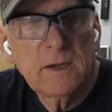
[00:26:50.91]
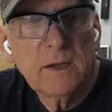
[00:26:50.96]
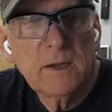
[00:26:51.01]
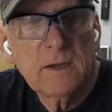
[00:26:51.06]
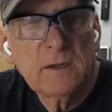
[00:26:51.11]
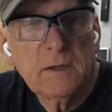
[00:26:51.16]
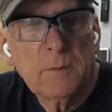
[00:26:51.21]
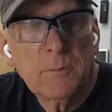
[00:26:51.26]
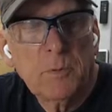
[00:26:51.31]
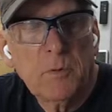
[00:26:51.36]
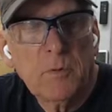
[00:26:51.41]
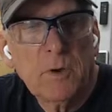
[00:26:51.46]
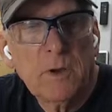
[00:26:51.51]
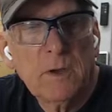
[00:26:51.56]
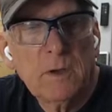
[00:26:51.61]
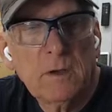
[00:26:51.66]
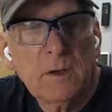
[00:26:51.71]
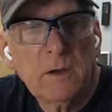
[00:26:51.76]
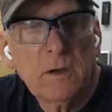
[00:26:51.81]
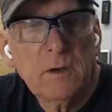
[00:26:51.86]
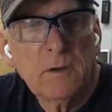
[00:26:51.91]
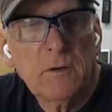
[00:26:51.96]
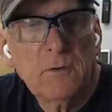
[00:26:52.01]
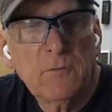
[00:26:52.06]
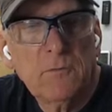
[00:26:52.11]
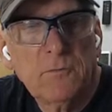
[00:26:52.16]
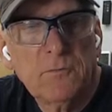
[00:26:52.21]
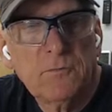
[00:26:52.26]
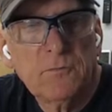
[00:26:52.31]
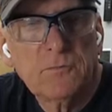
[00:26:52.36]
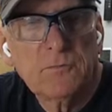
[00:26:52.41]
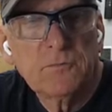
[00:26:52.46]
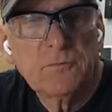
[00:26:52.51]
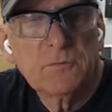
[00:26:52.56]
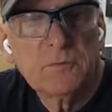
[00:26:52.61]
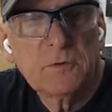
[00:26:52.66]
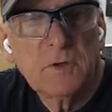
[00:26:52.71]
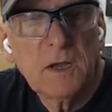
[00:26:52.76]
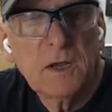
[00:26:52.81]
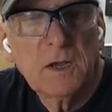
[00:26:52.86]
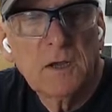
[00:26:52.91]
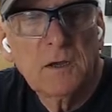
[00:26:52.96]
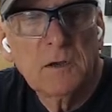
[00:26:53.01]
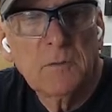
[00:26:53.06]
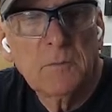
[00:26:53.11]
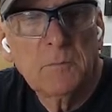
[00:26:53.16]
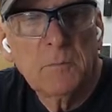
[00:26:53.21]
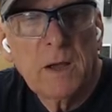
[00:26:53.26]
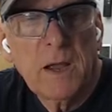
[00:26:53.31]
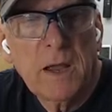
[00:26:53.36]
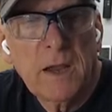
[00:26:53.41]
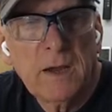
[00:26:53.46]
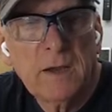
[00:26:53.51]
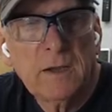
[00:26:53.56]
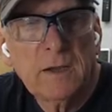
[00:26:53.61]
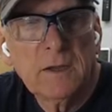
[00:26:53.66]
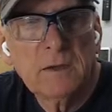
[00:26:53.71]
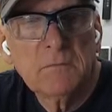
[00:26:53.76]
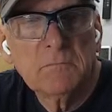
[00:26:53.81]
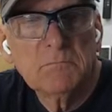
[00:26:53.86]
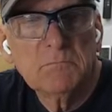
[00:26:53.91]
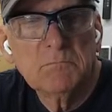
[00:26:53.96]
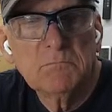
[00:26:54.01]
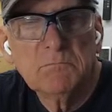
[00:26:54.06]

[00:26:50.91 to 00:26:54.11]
at the point of buying it,